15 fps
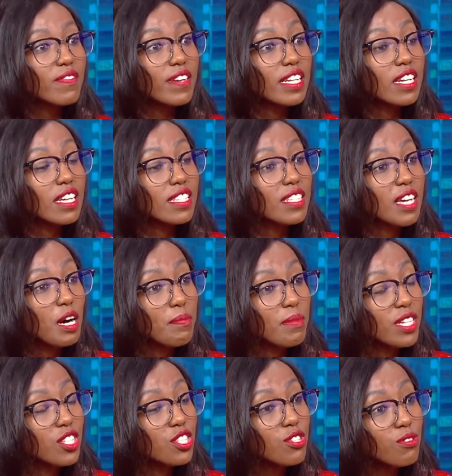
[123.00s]
finance come
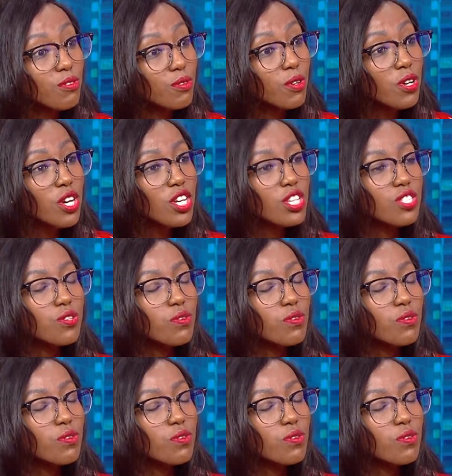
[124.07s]
yes. in too yeah.